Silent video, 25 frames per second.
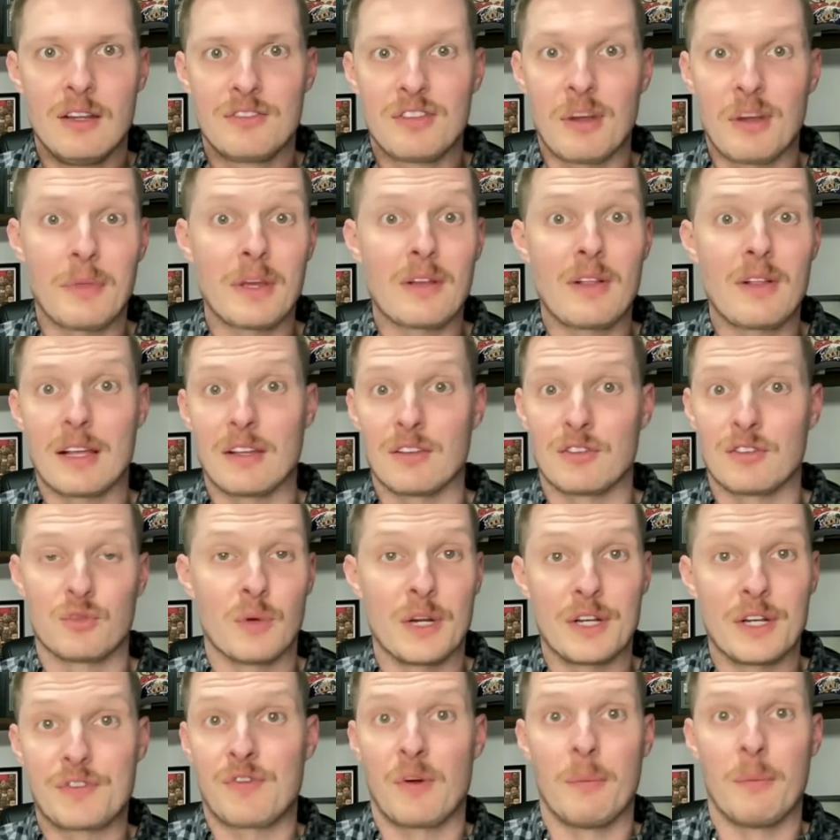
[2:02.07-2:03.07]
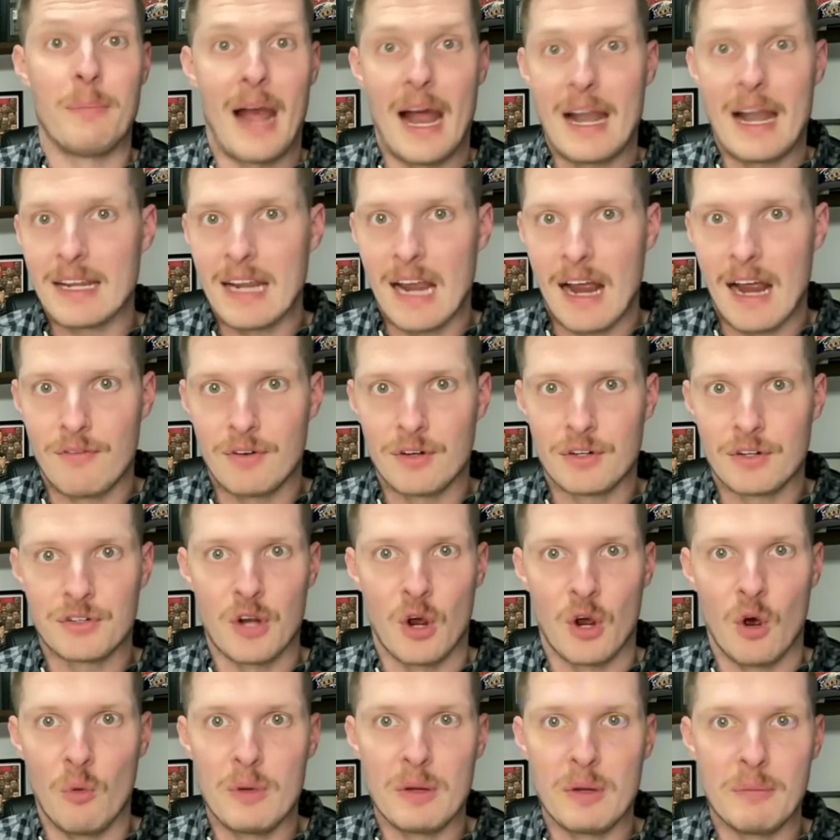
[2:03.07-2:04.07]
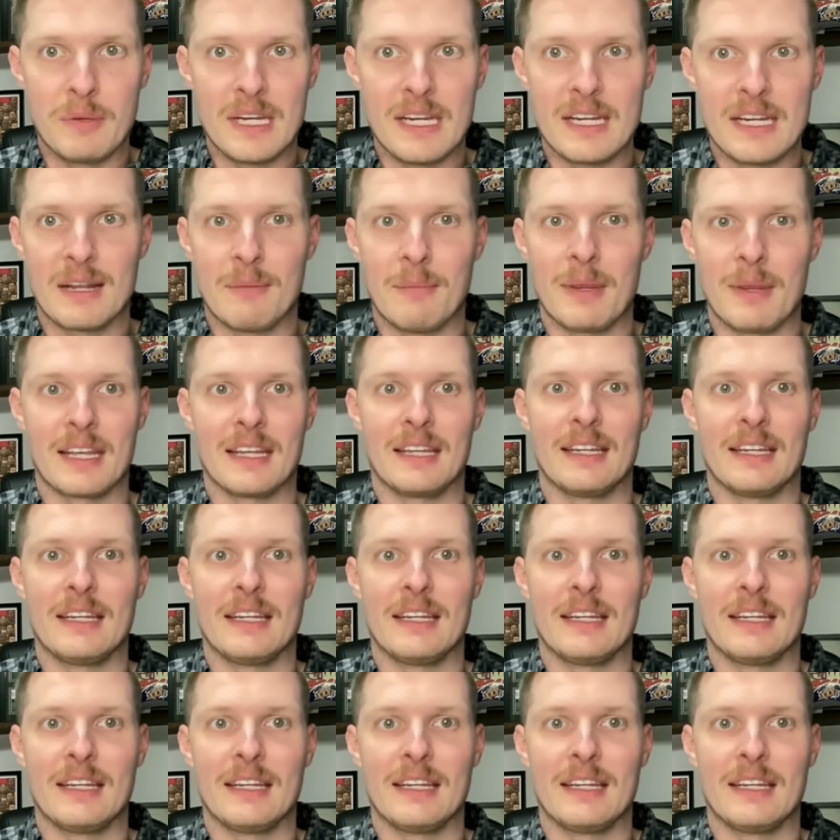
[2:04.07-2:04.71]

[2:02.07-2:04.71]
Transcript: Something like a switch from batting average to OBP can make a